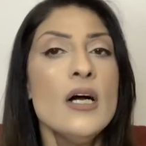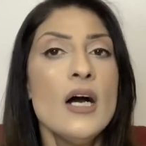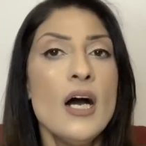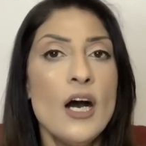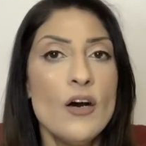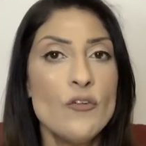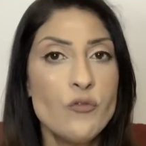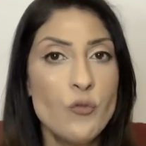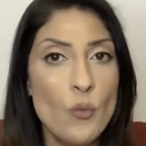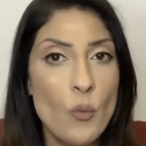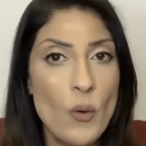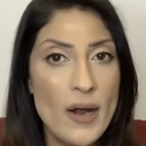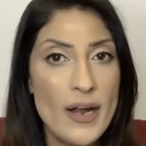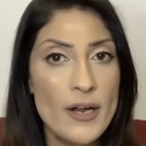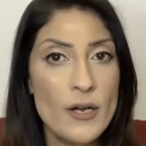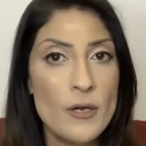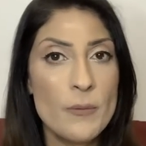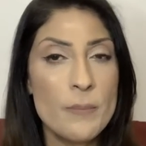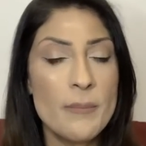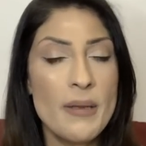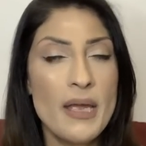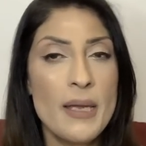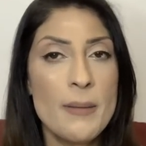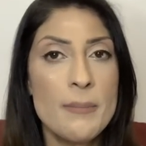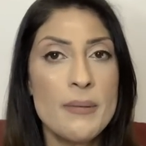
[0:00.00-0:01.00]
of where
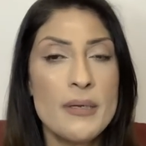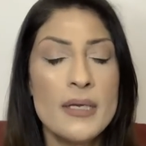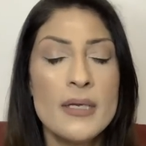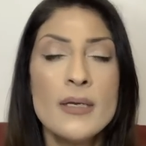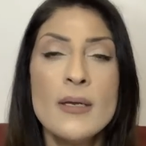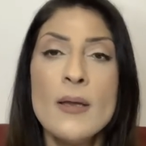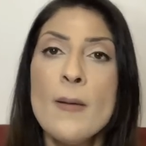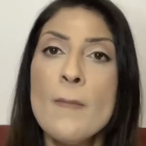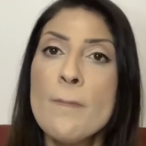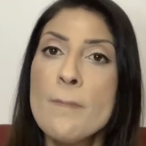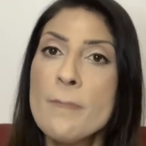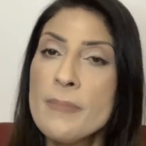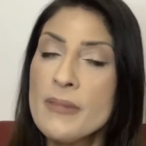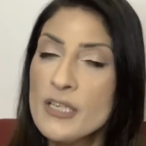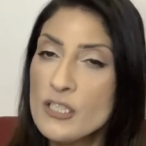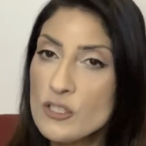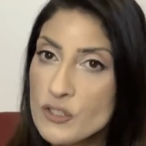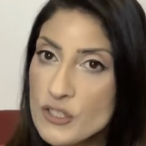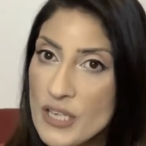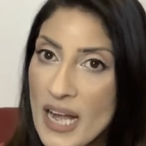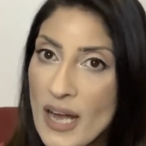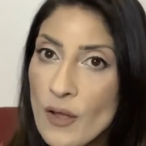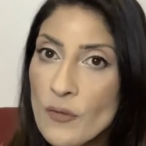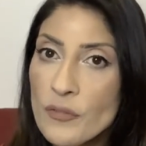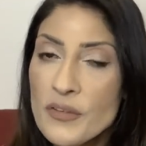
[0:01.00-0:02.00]
maybe there's
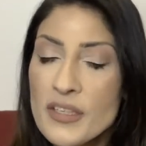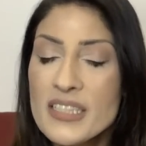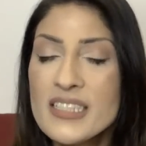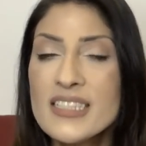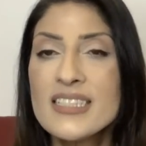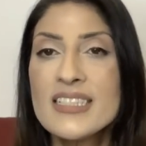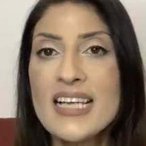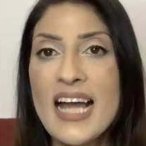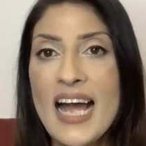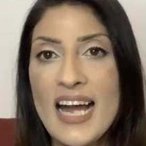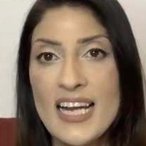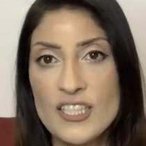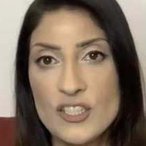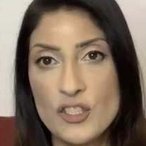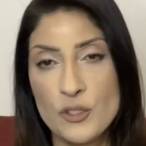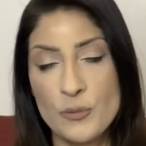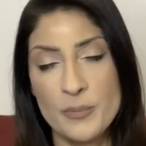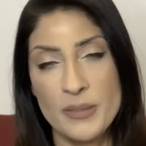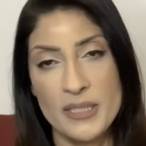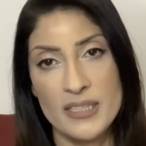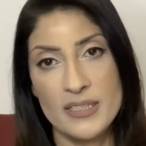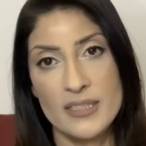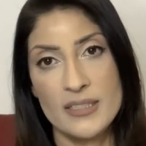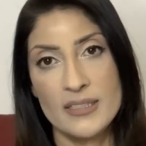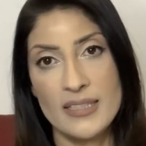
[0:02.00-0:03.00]
healthy
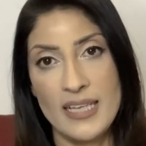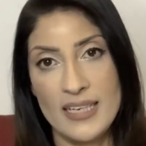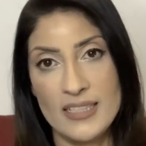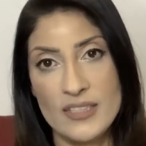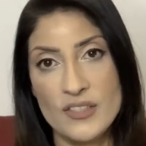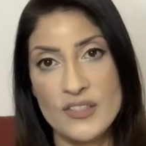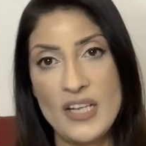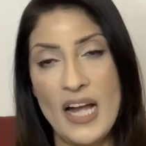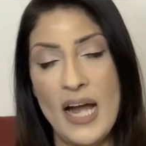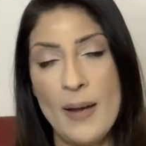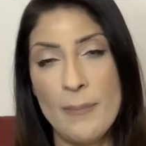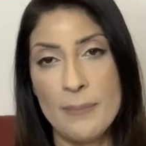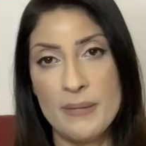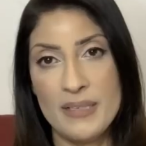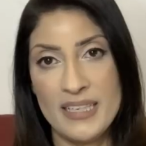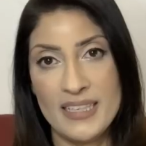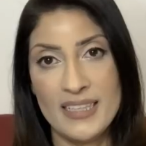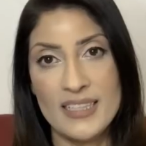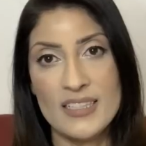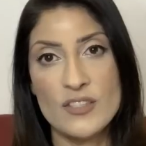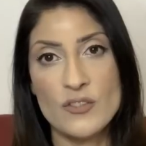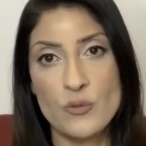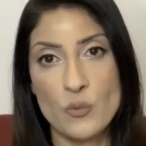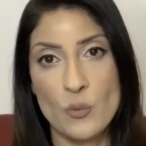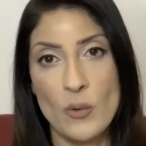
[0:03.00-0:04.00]
detachment that is
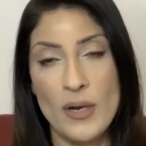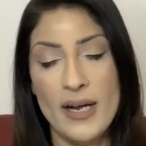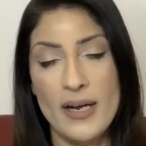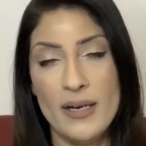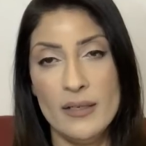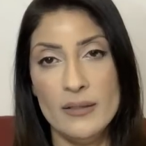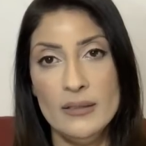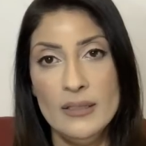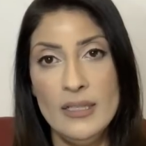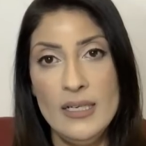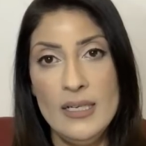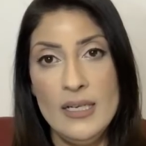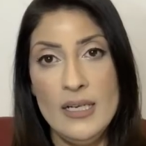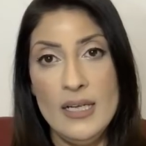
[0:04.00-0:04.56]
happening as well.